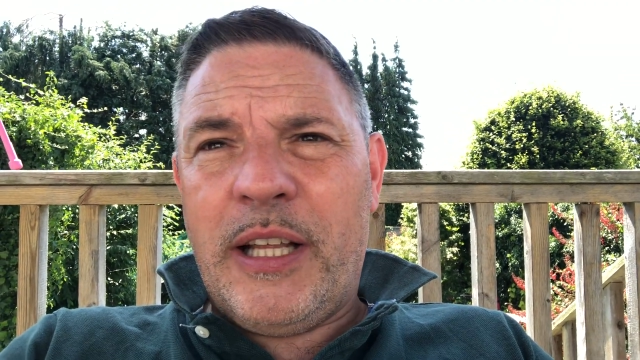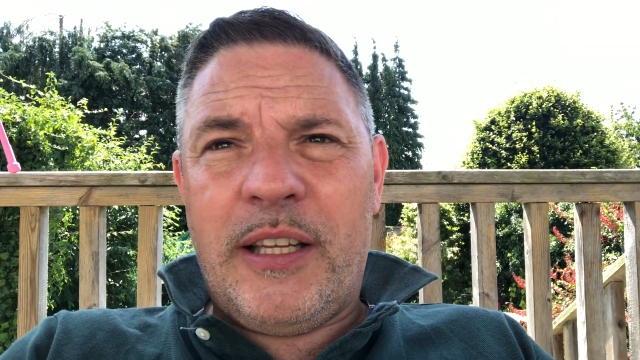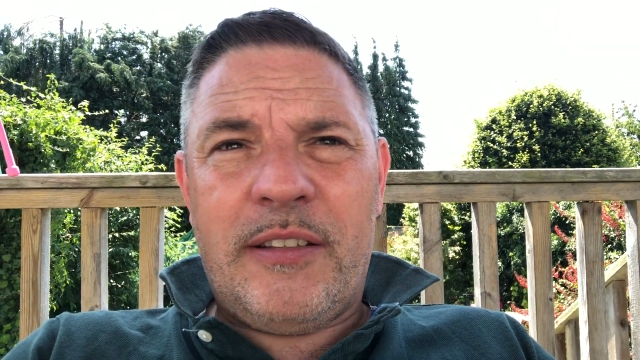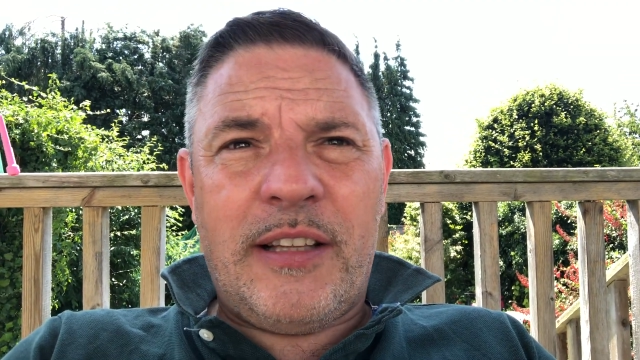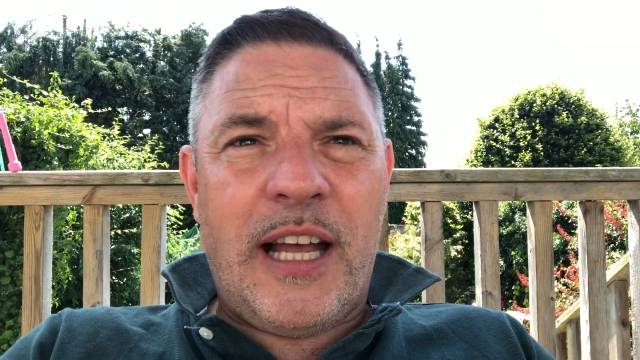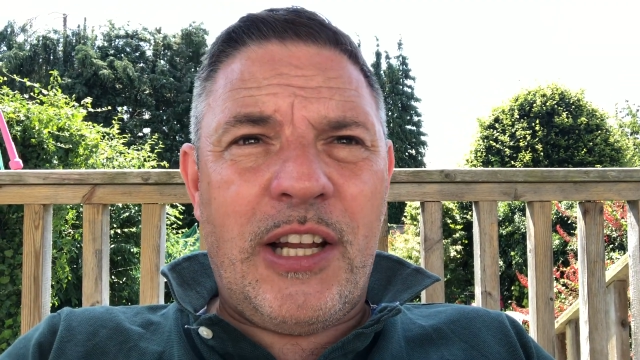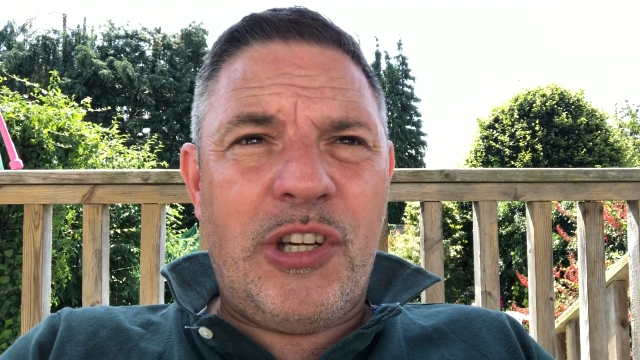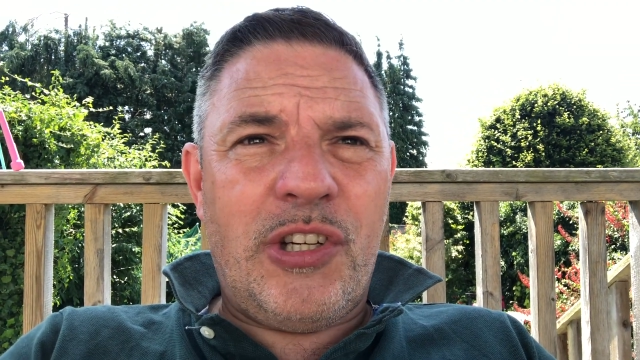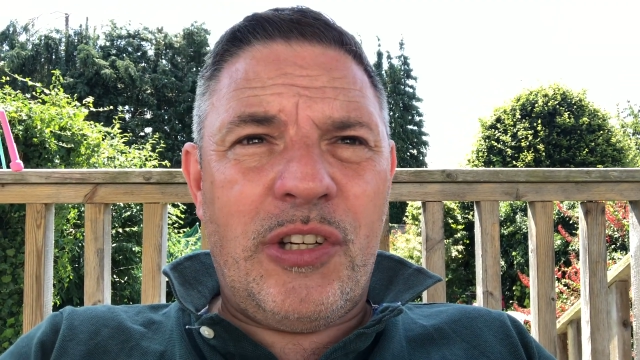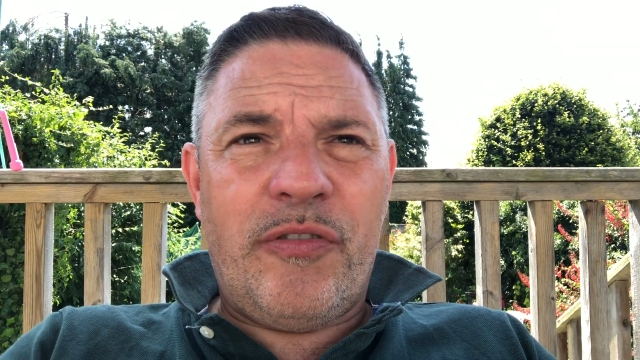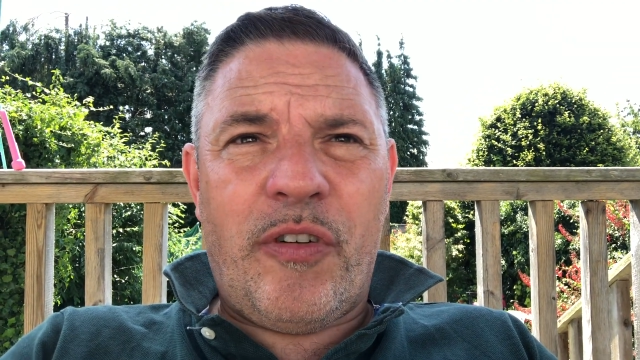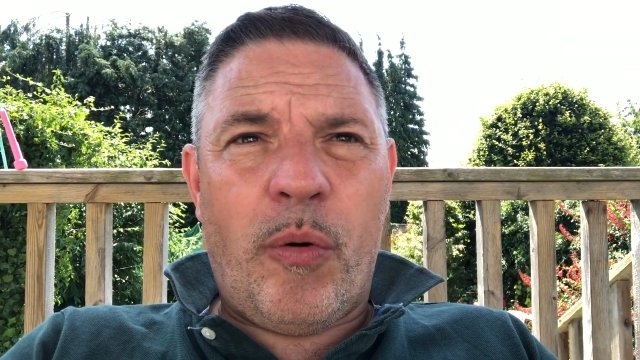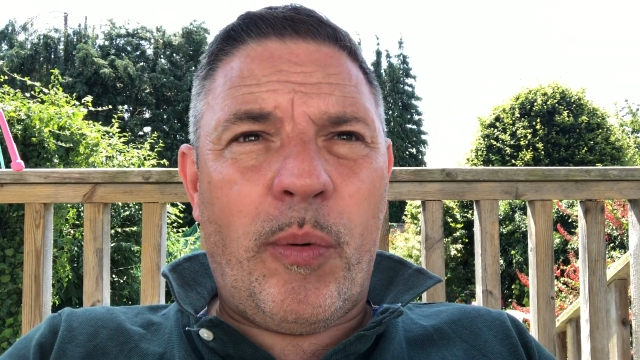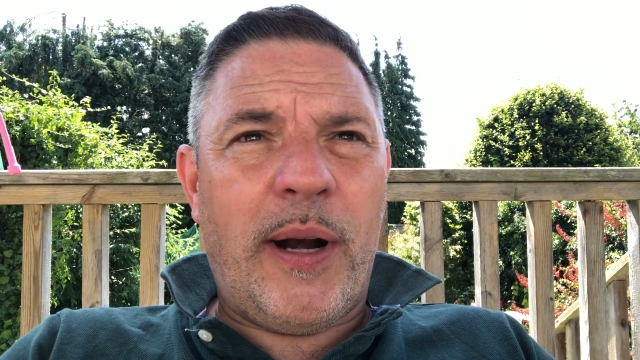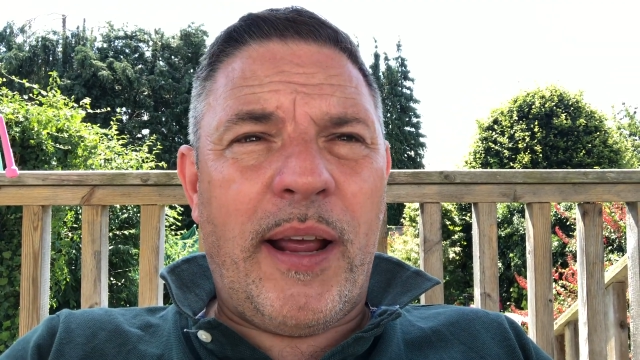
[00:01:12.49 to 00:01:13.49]
extension
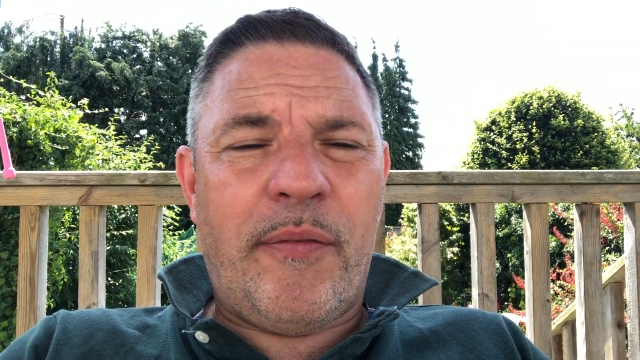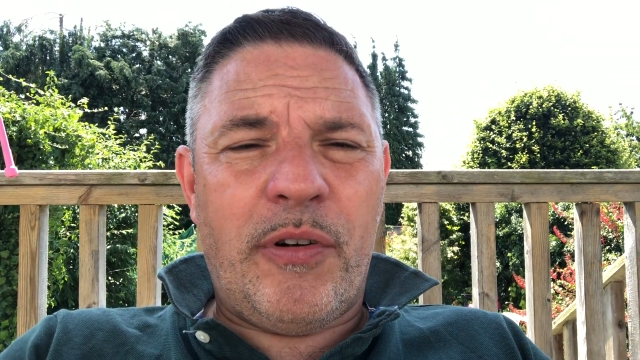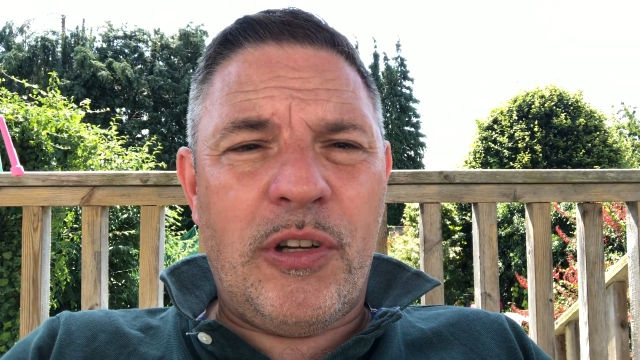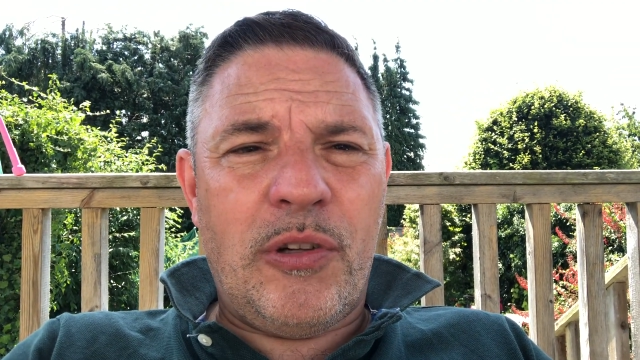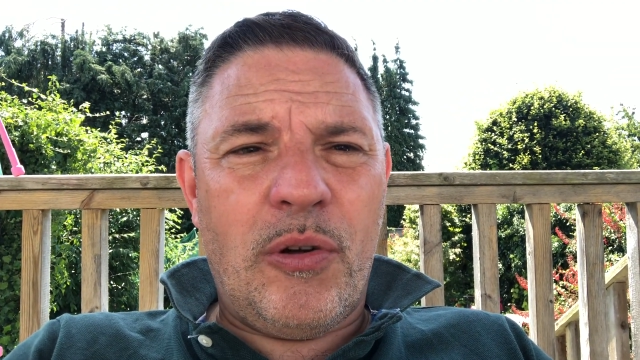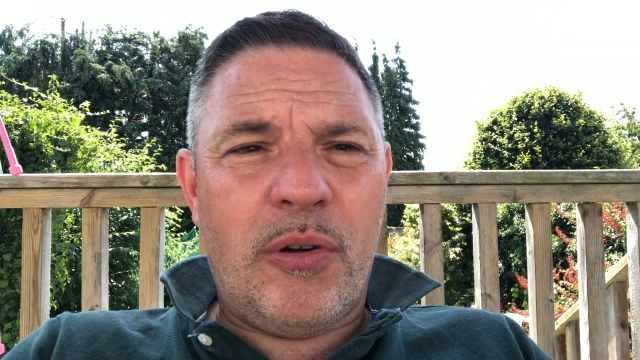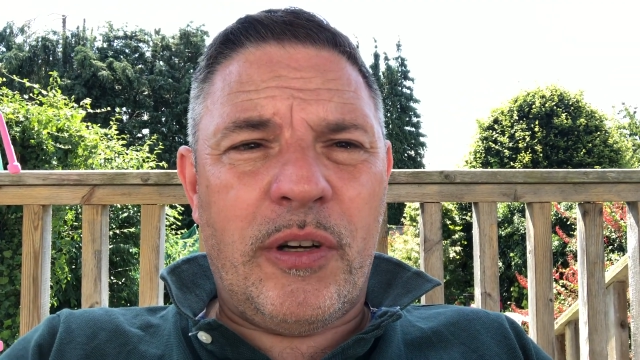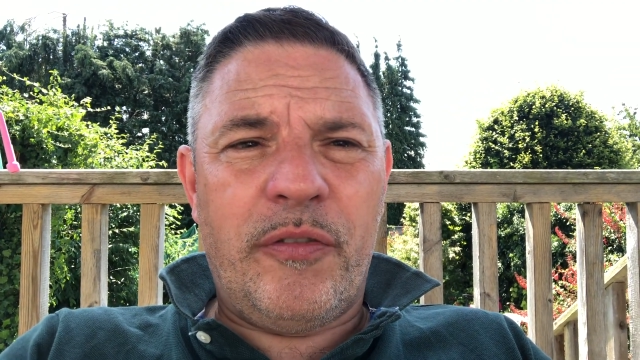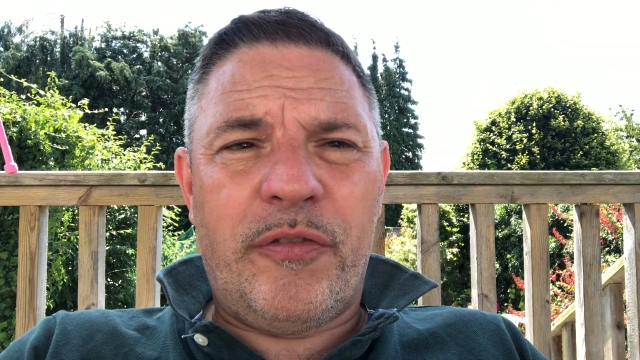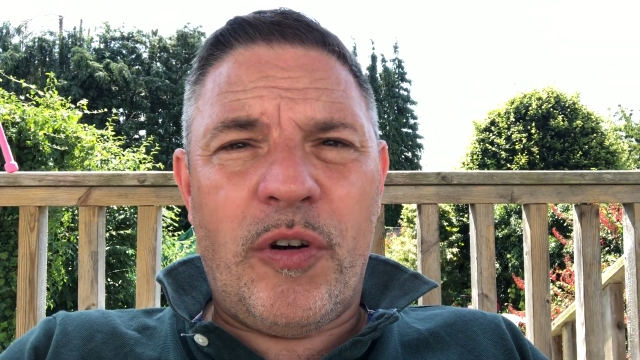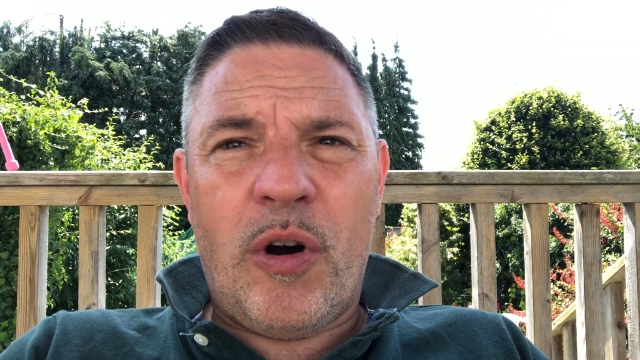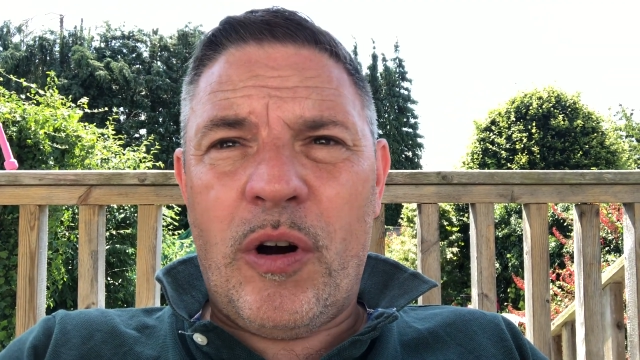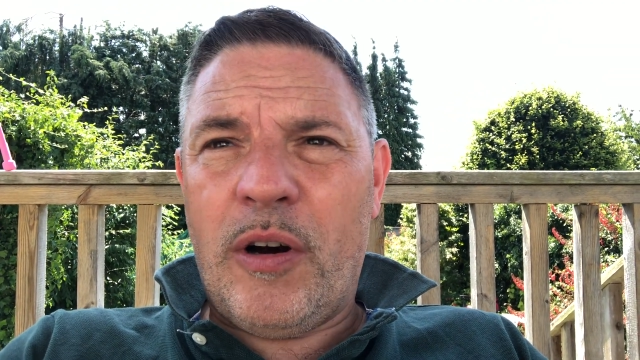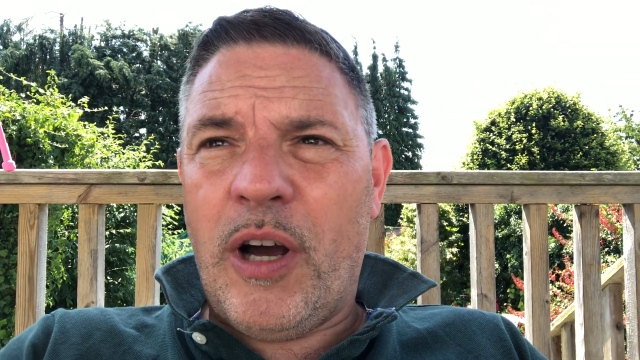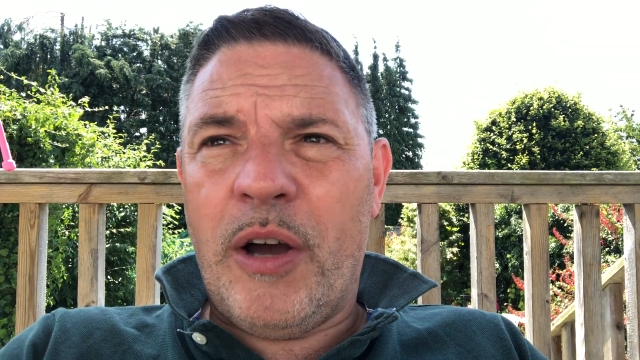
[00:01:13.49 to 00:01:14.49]
for whatever he's looking for.